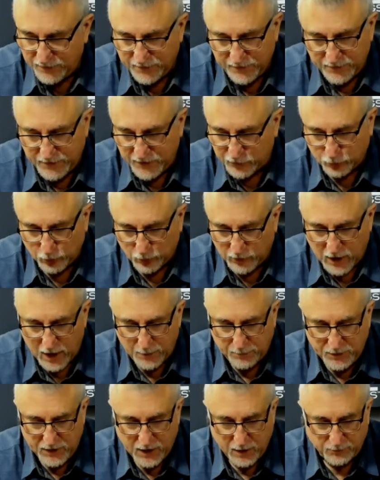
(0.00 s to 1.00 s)
This will
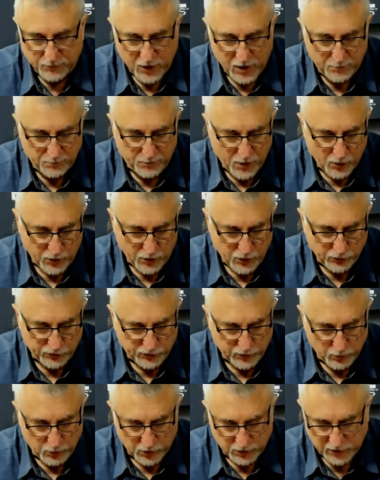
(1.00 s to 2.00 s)
not be up-tempo.
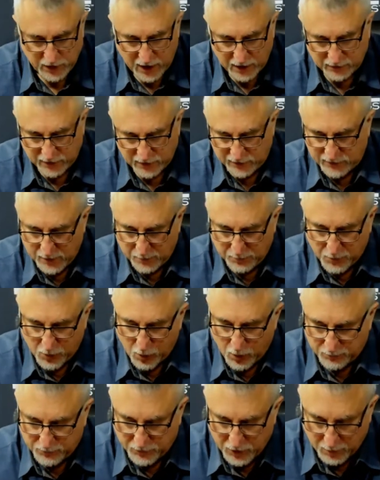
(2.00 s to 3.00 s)
Houston will not let them
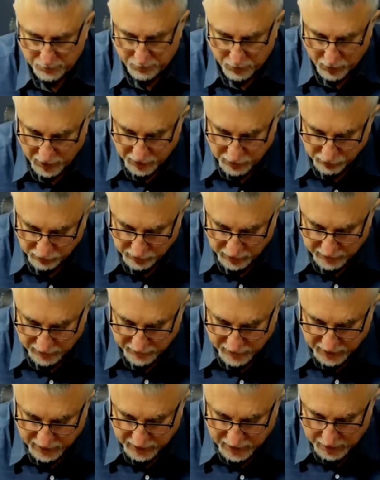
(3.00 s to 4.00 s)
go up-tempo. I do
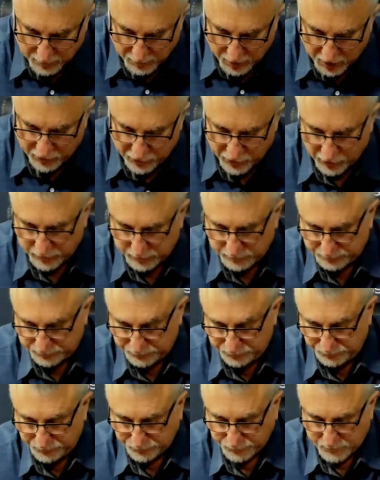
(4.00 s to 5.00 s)
like that game under.
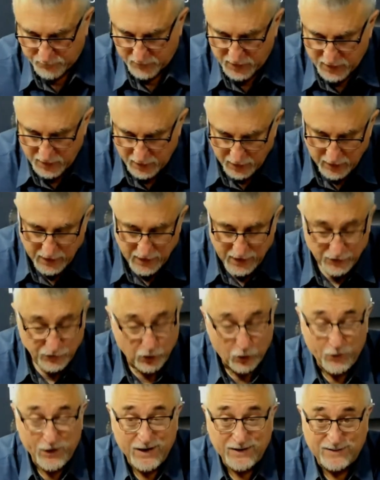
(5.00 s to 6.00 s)

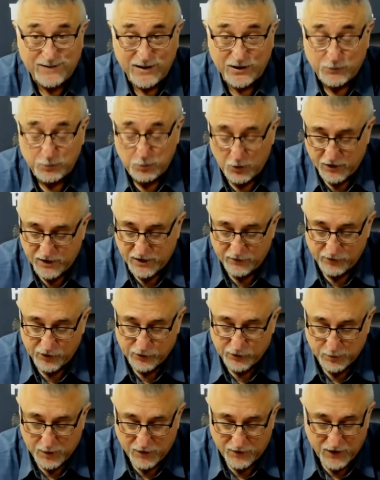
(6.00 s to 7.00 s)
It's only a 6-point
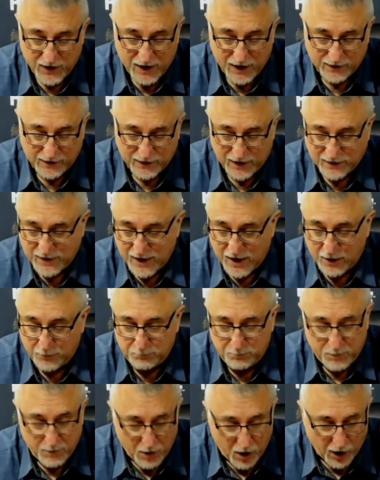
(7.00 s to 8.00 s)
difference, but I think I like
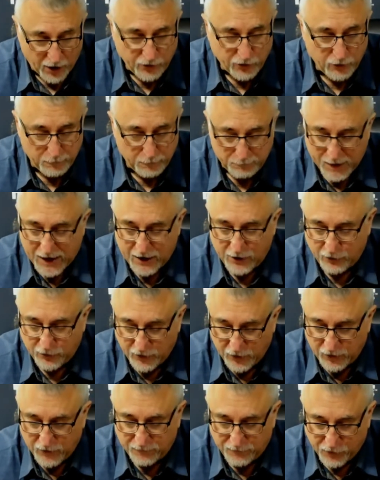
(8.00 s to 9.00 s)
that under better
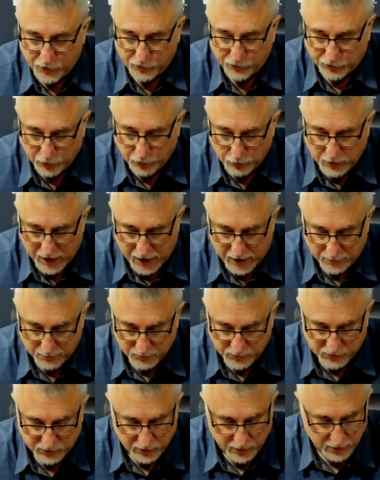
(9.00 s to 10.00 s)
than the first 2
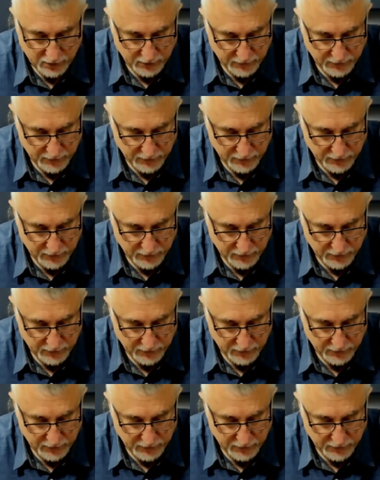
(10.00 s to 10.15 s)
games.